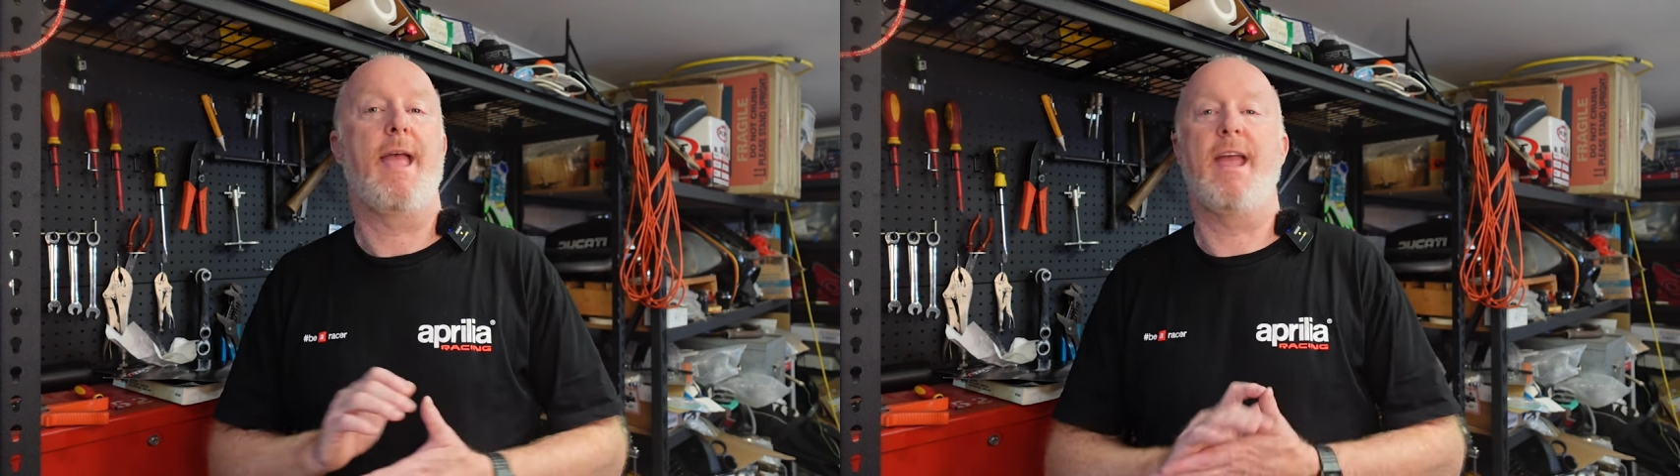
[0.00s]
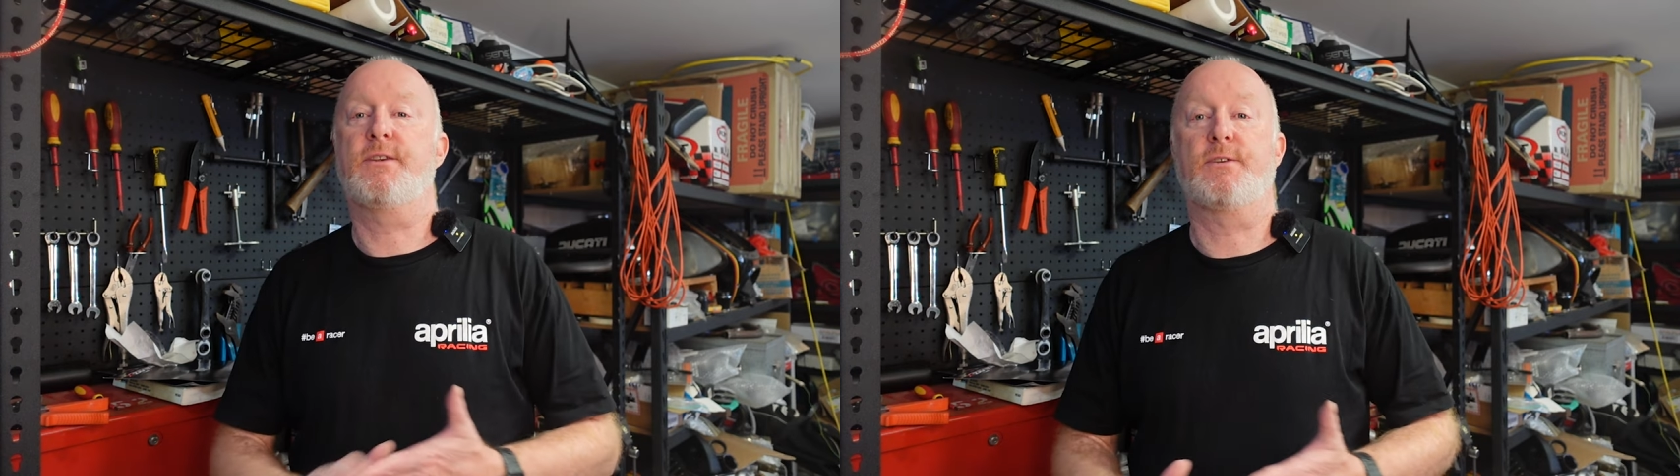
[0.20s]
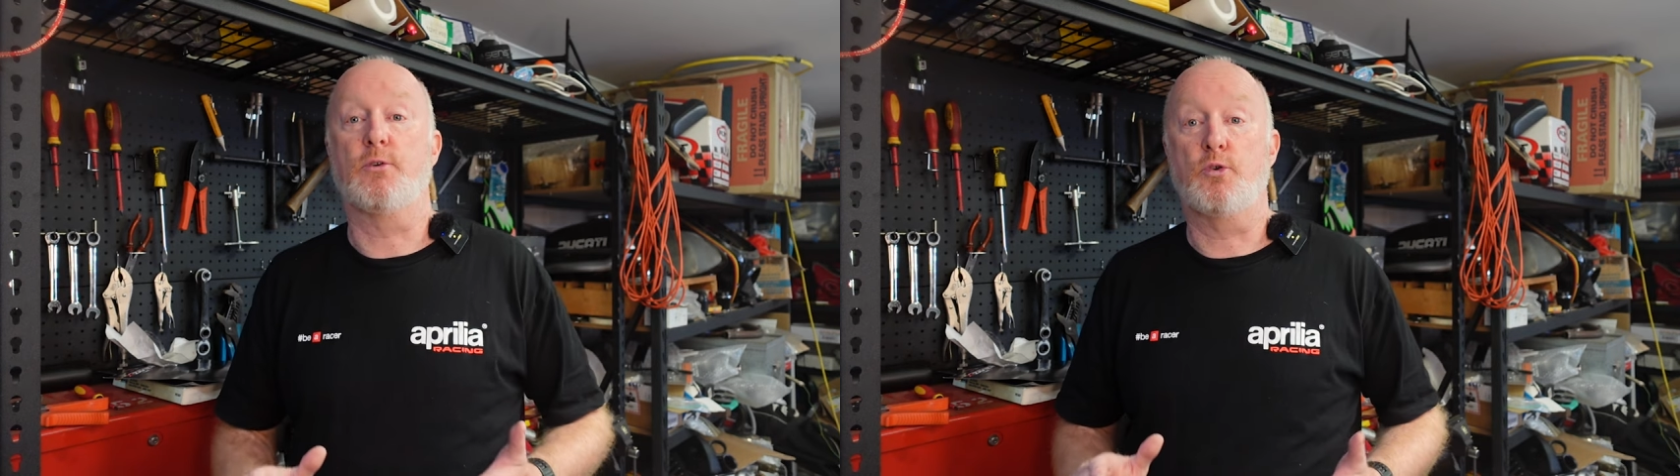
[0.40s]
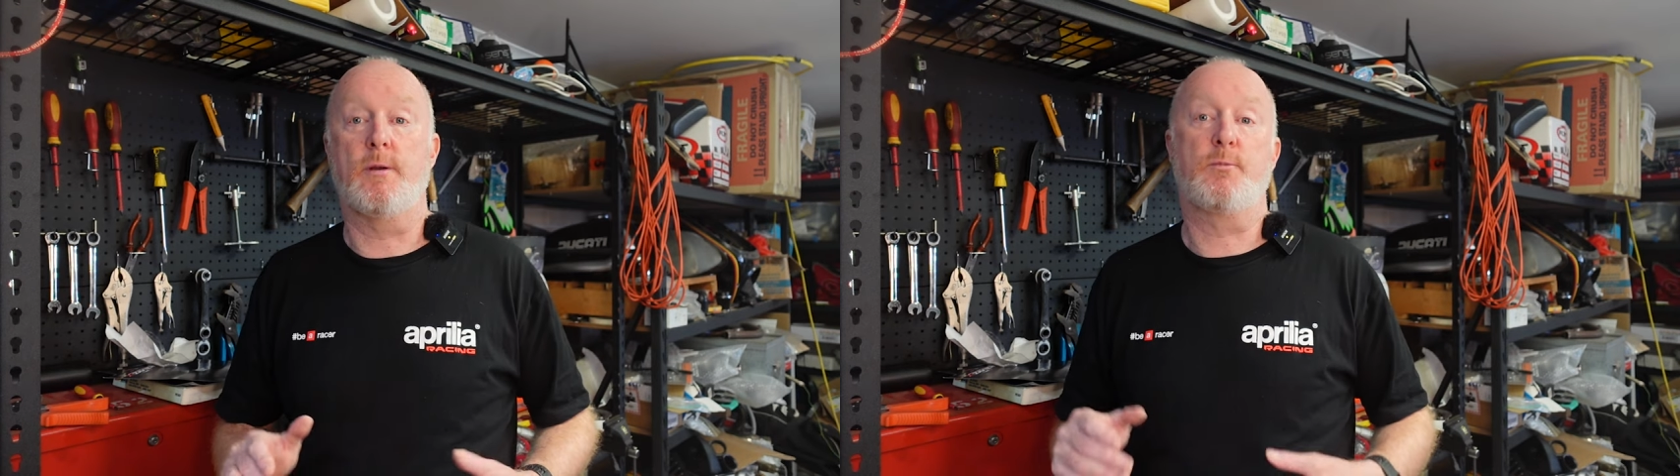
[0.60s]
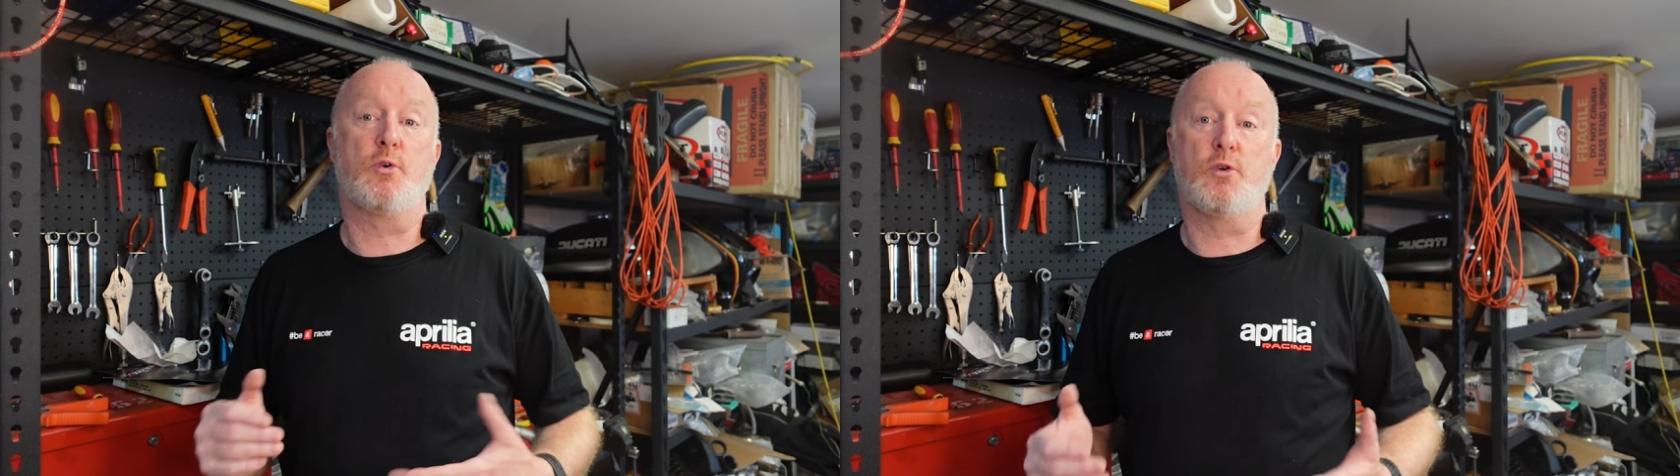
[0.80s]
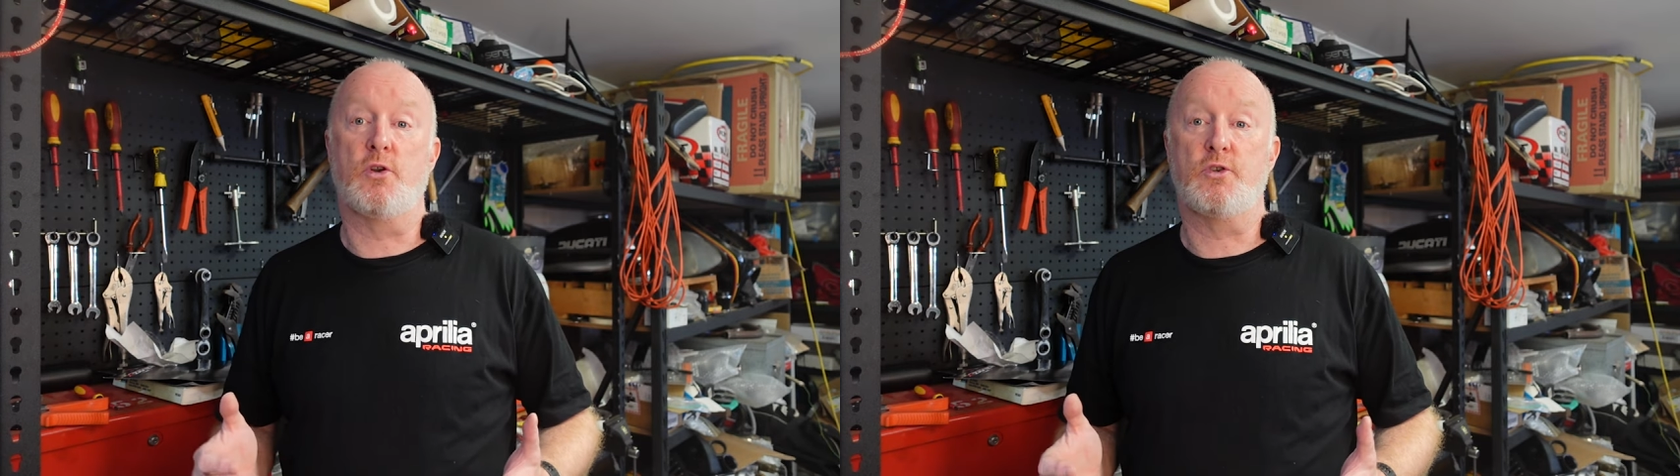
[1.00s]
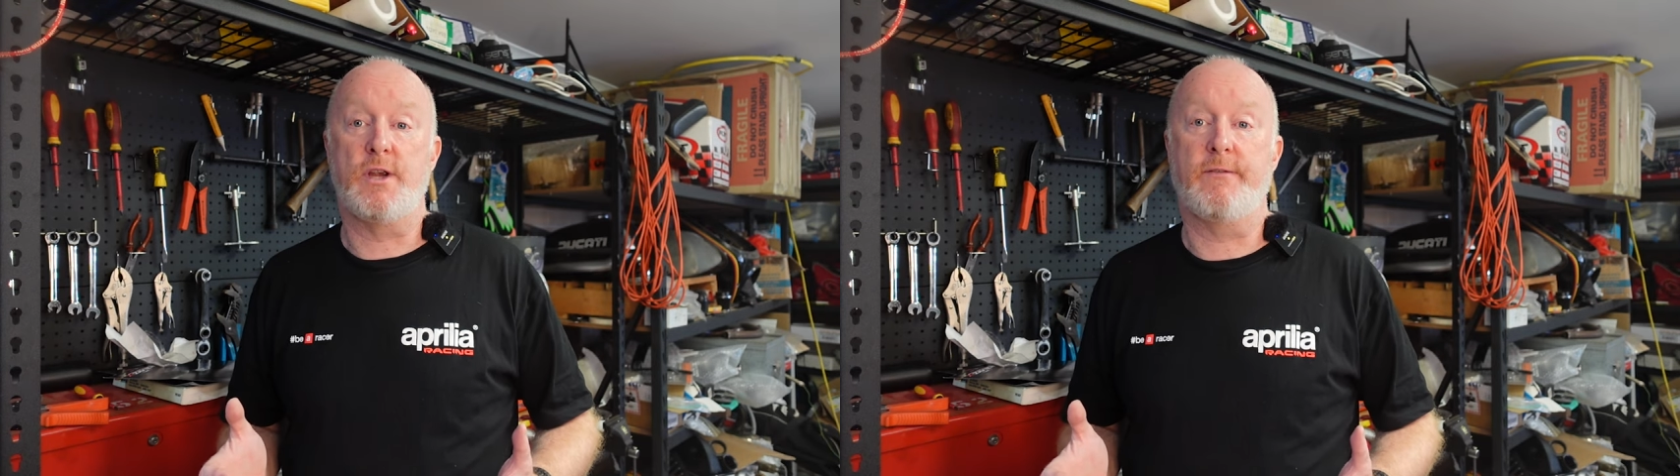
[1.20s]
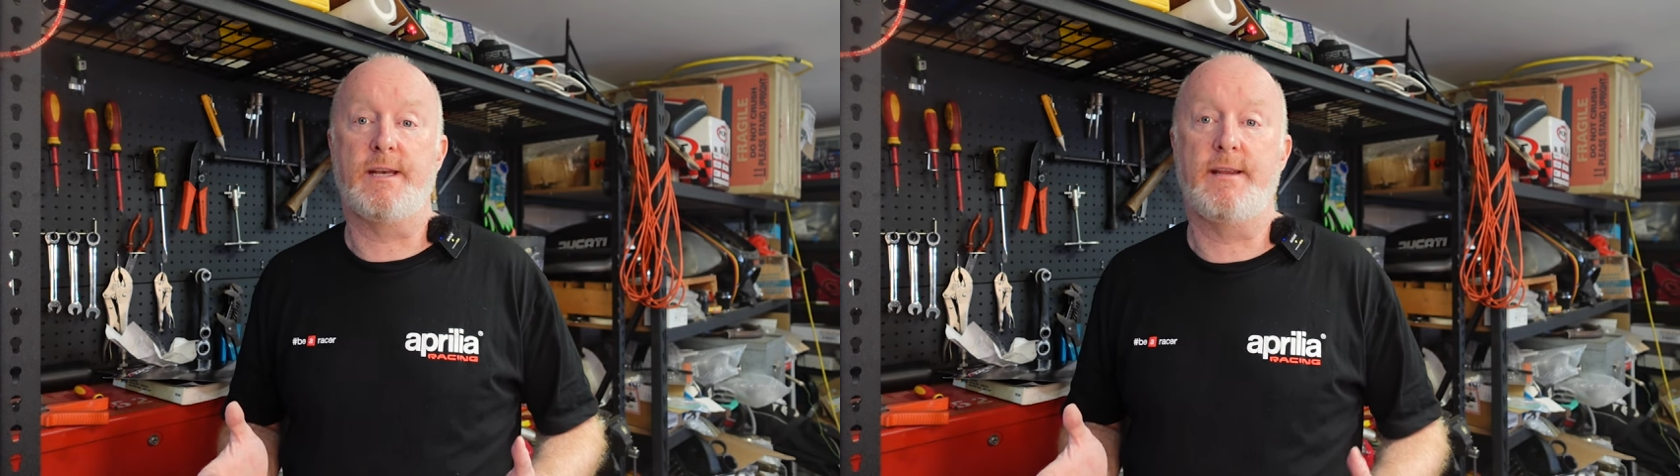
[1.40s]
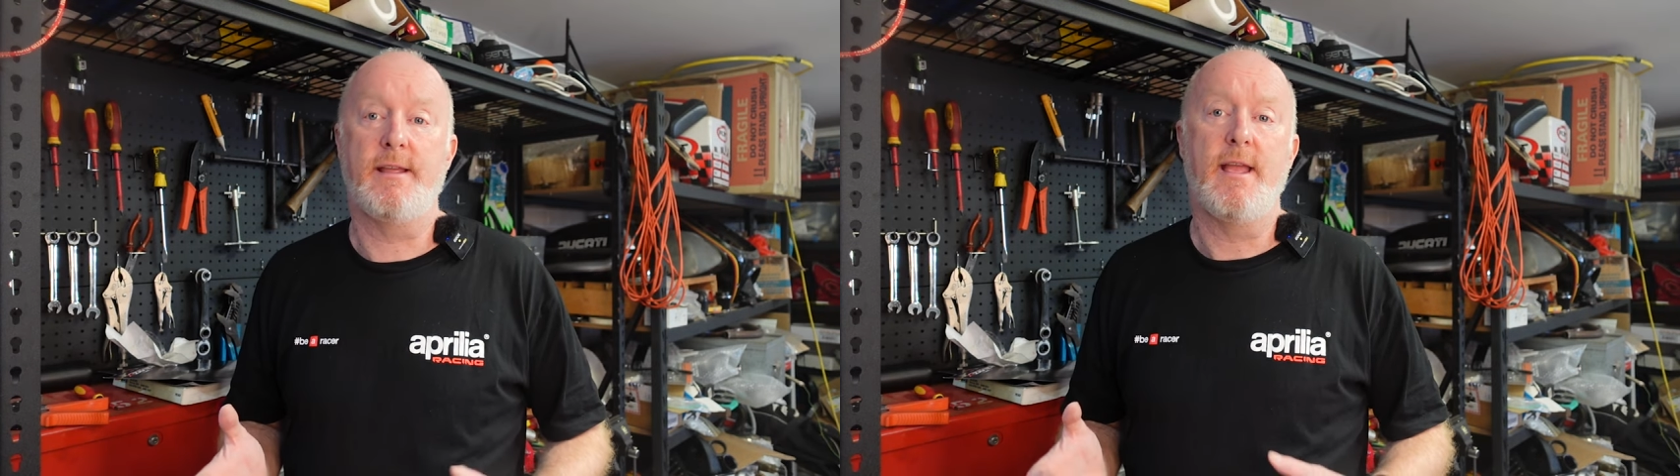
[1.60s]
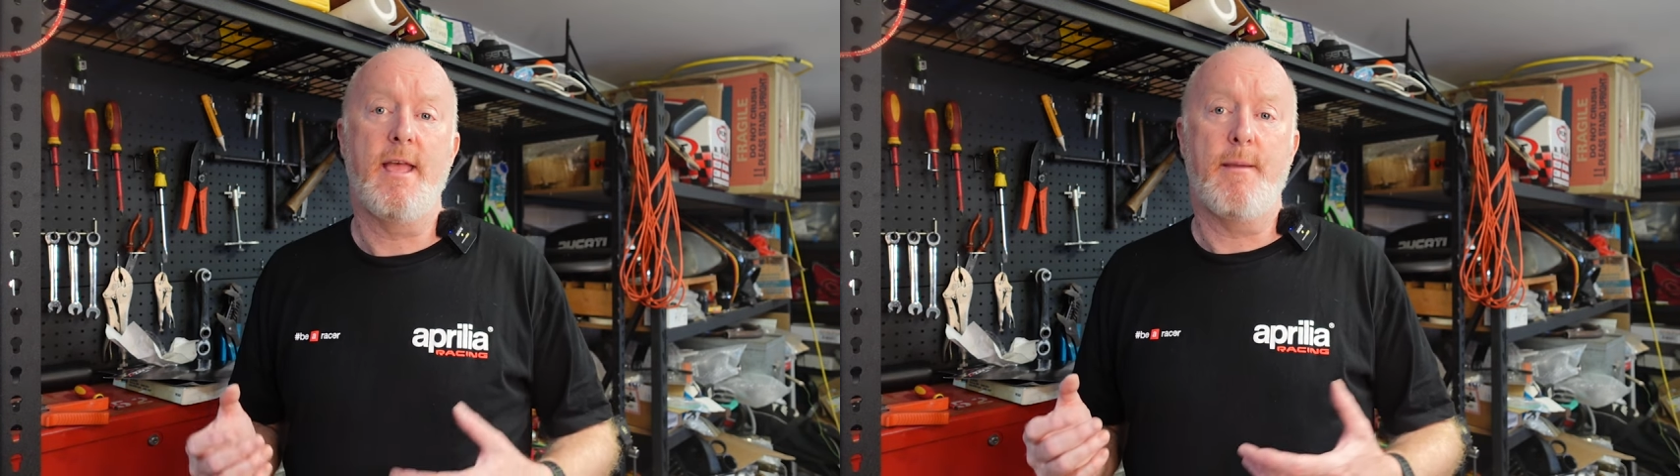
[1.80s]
Excellent grip, good longevity,